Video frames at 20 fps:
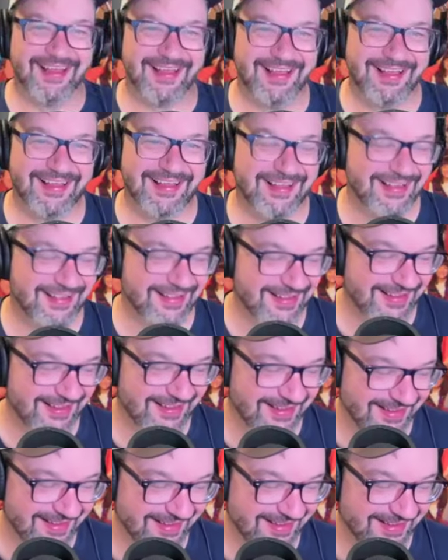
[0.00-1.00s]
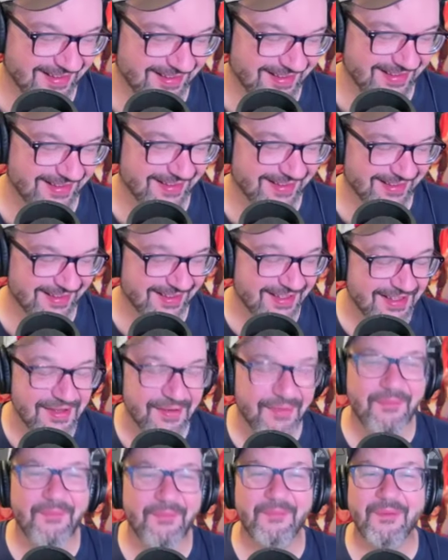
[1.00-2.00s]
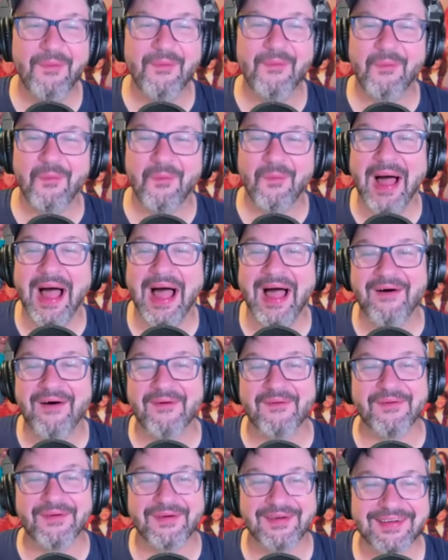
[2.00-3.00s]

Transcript: sit outside the duration of the wow. class on